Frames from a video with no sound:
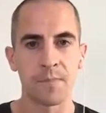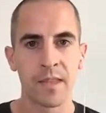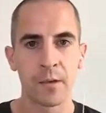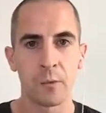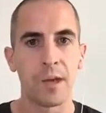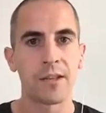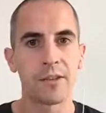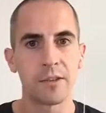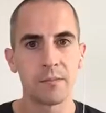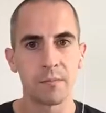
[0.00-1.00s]

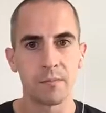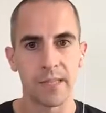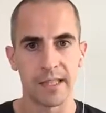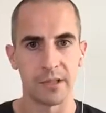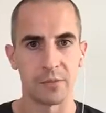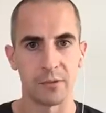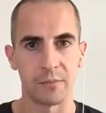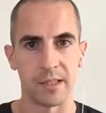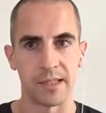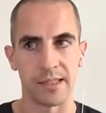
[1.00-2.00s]
well-known hinge
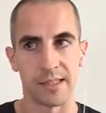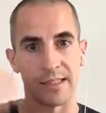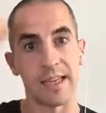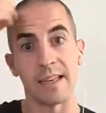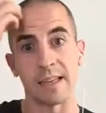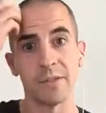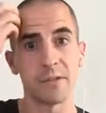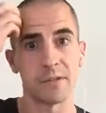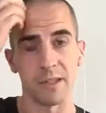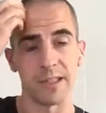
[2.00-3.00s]
movement is the deadlift,
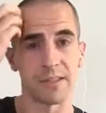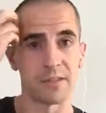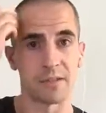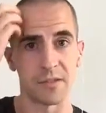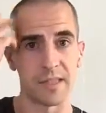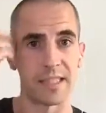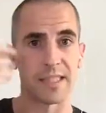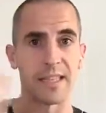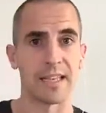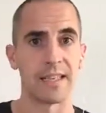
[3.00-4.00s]
right? So if you've seen the
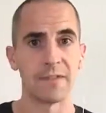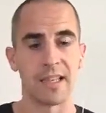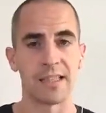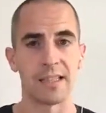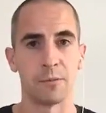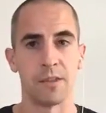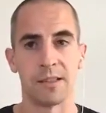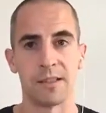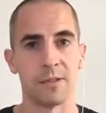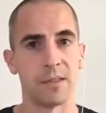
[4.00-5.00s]
deadlift, that's the one they
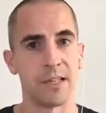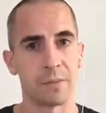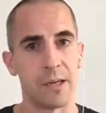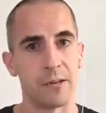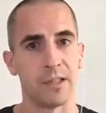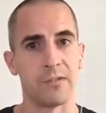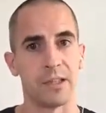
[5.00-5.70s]
do in like powerlifting